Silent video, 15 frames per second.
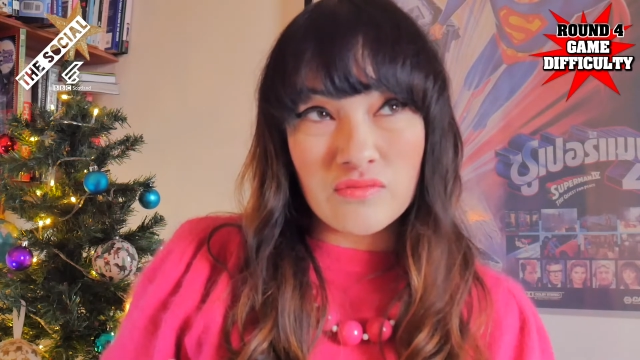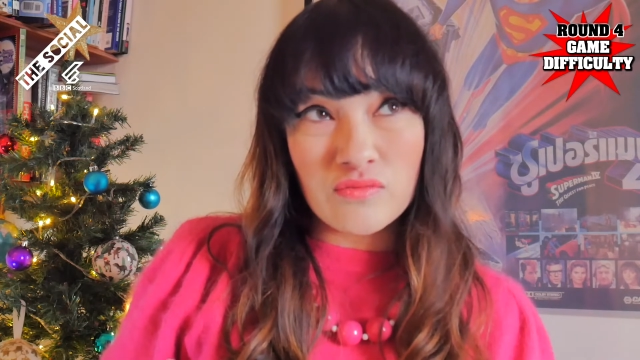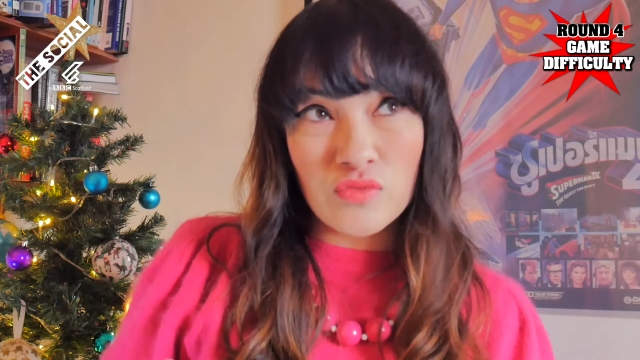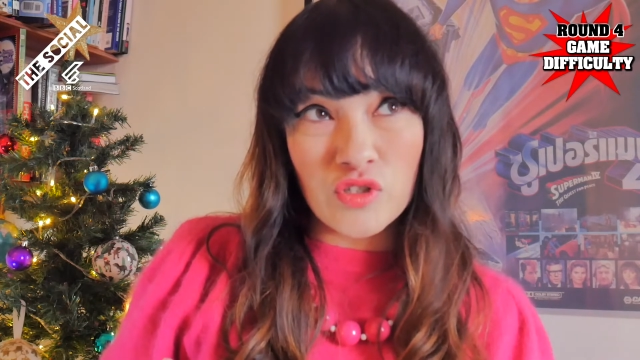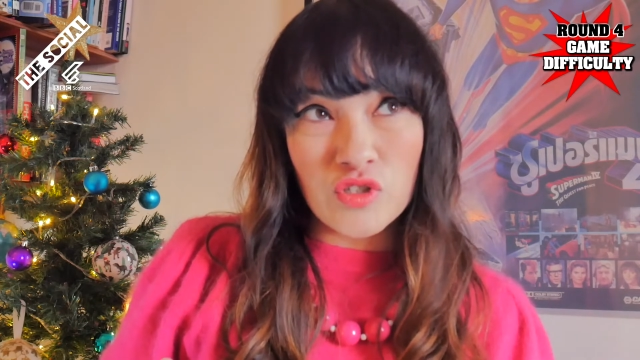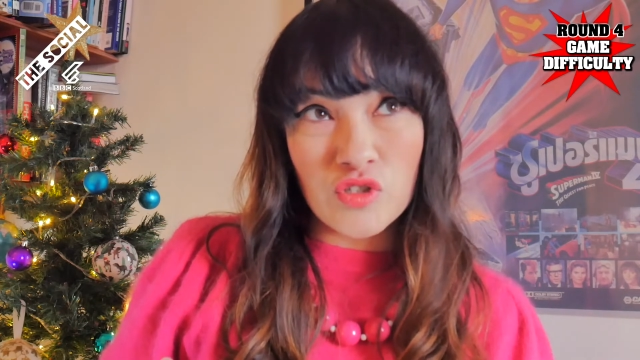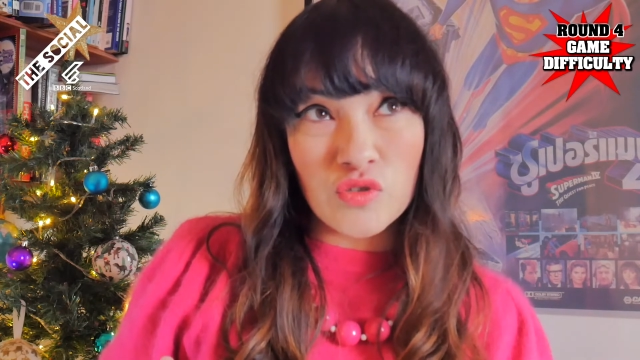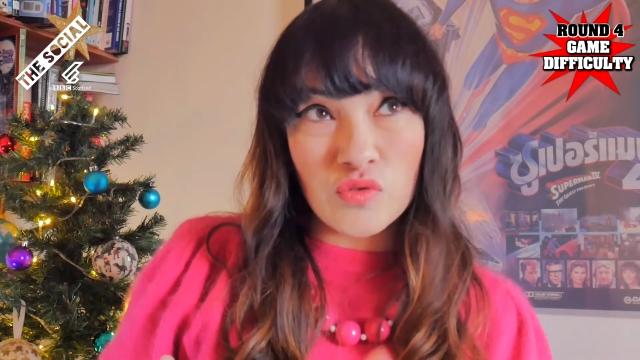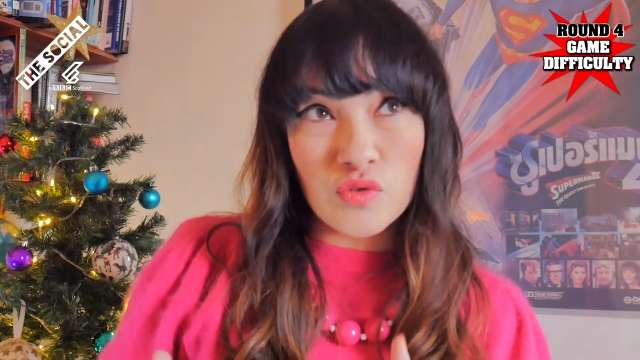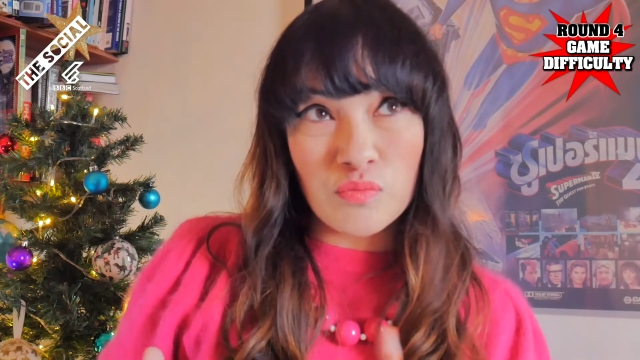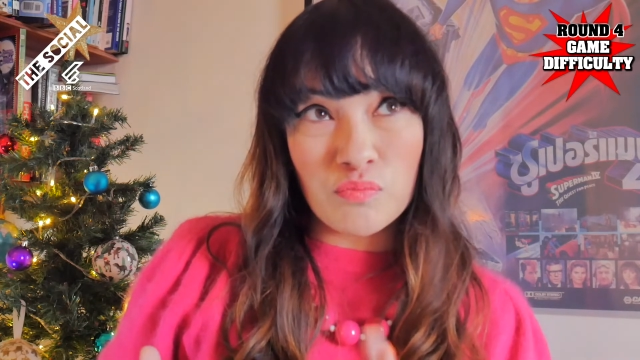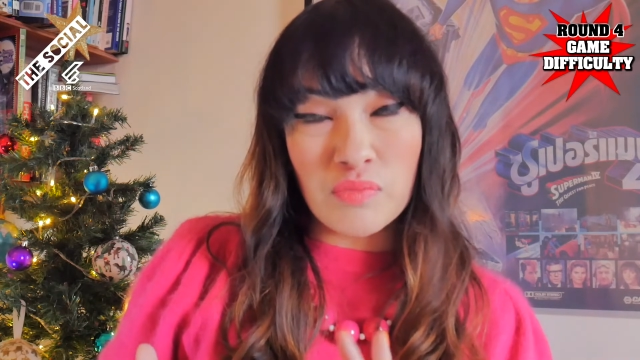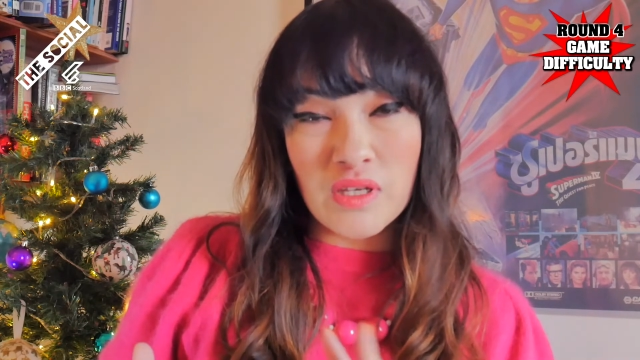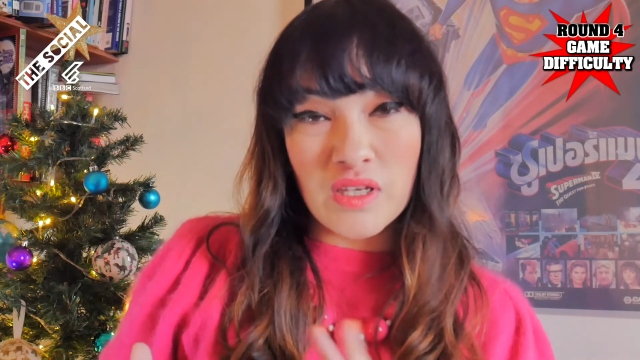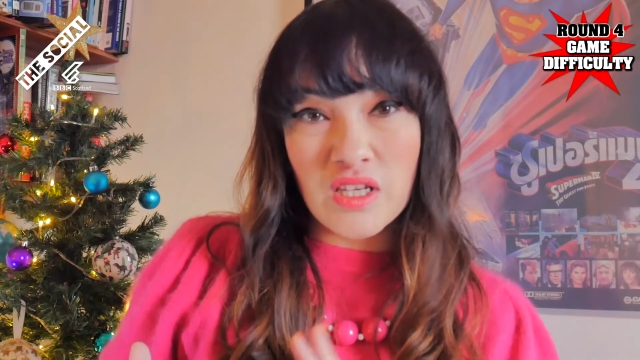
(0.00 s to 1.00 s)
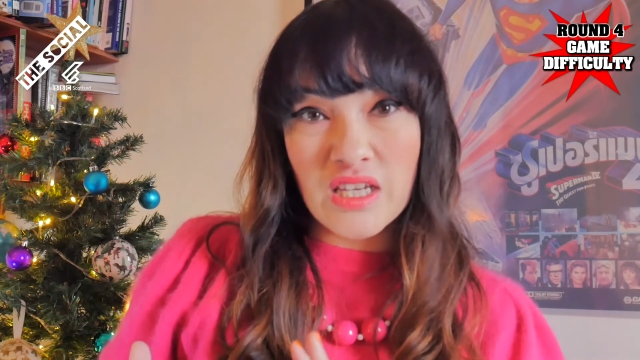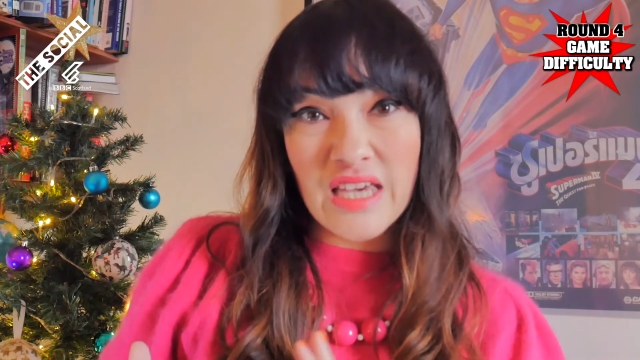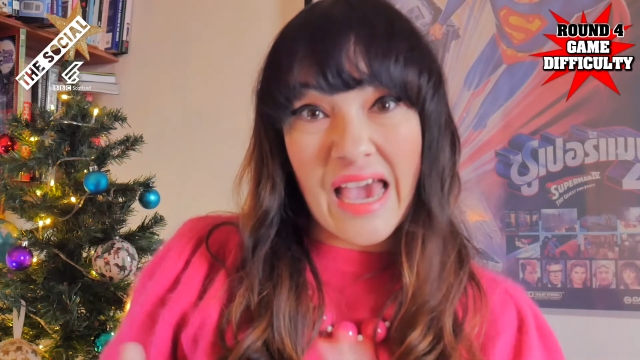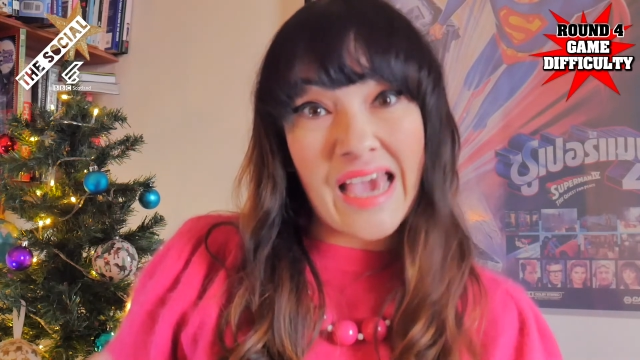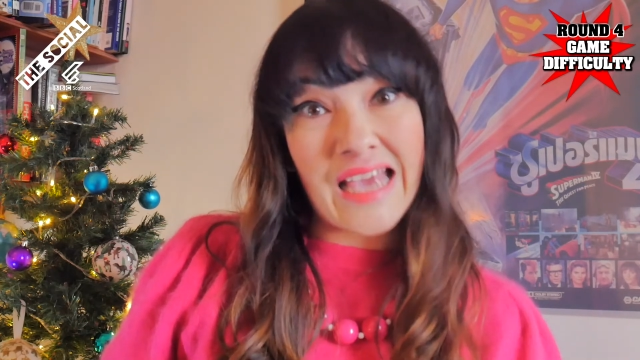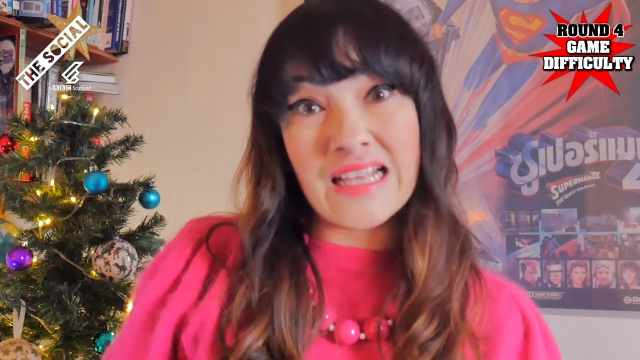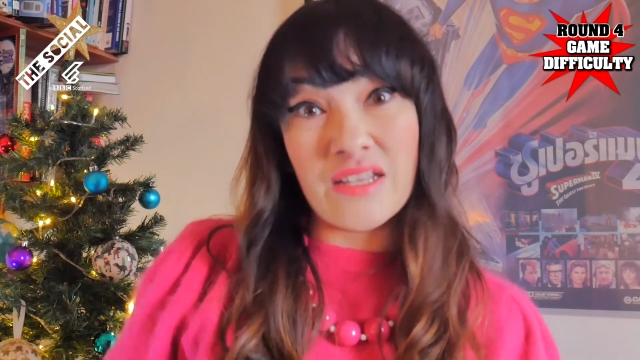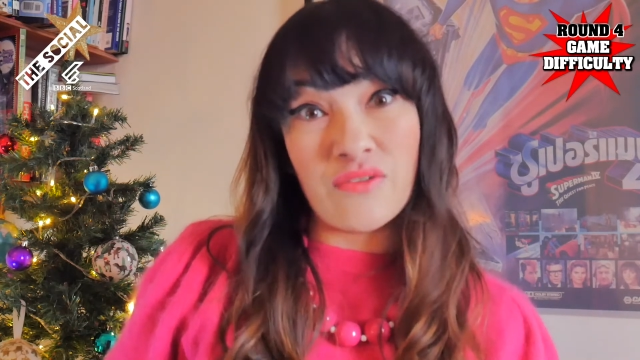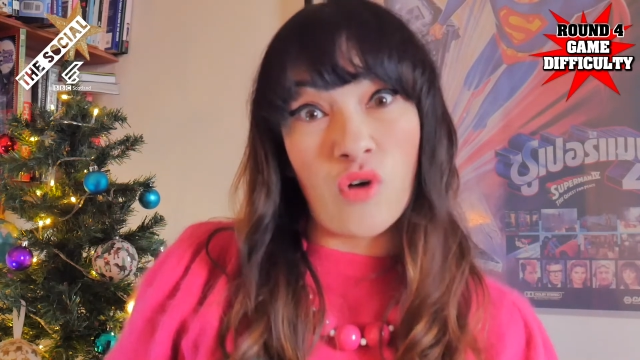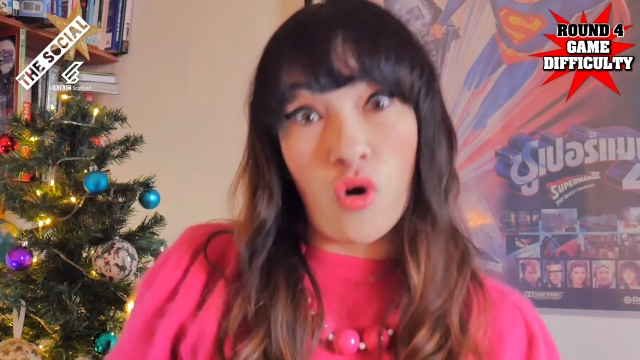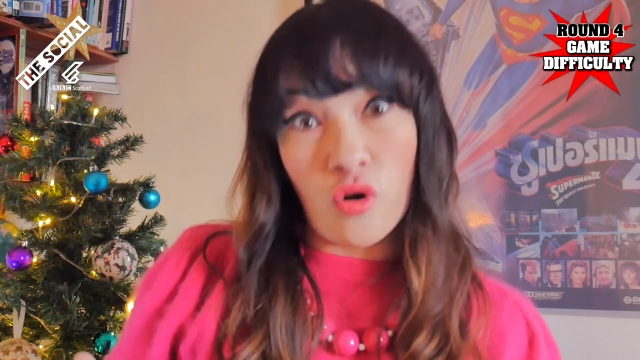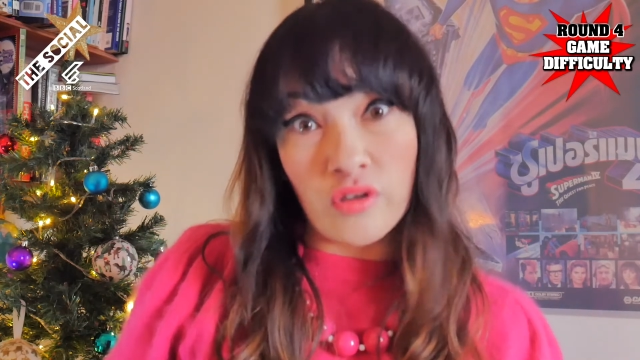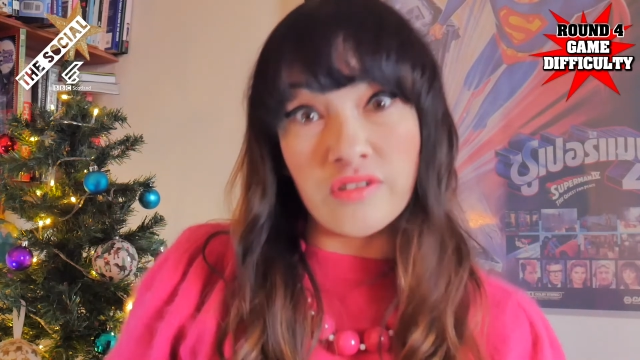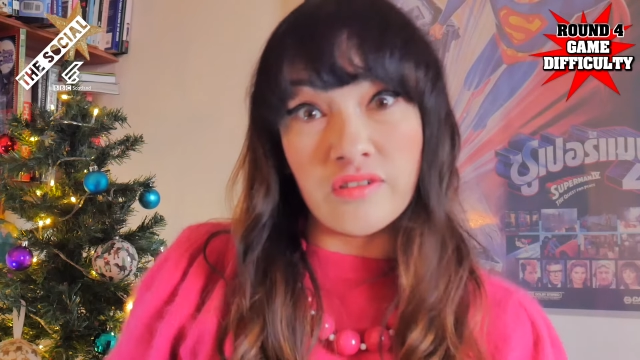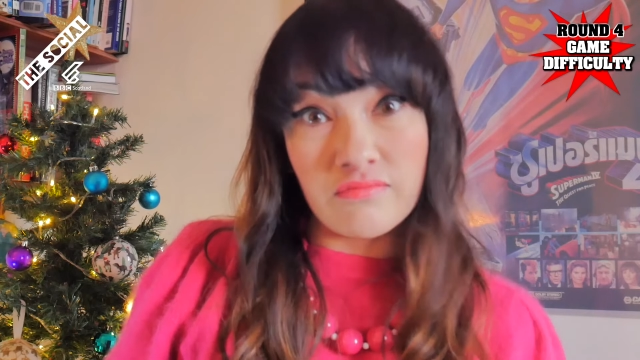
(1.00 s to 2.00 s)
which would be kind of
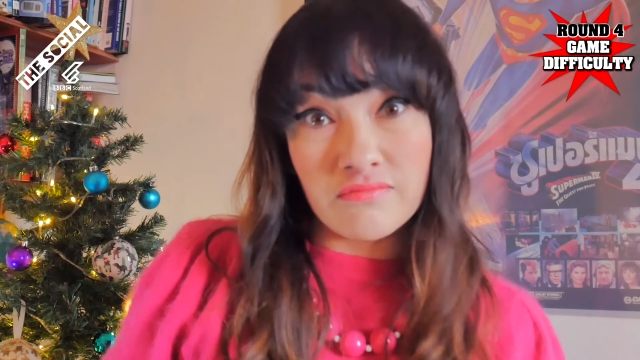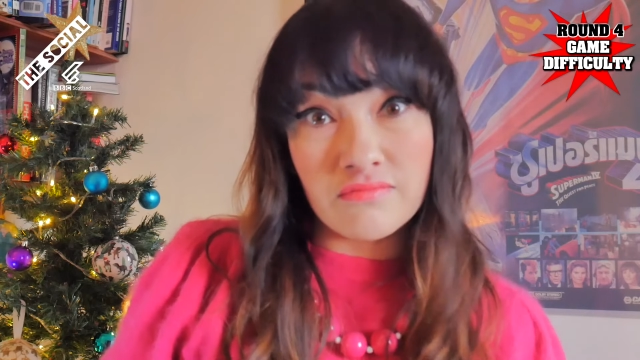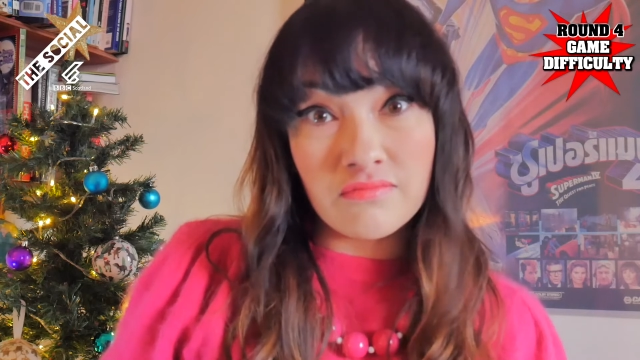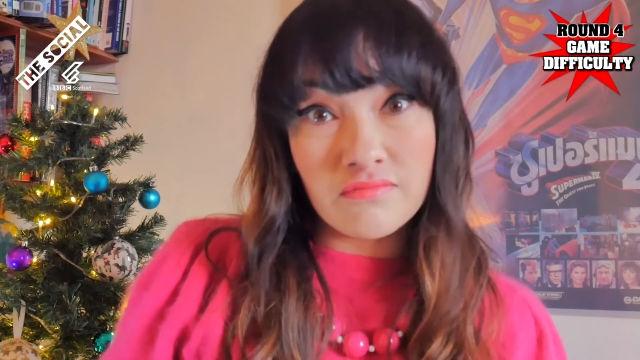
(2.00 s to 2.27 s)
awesome.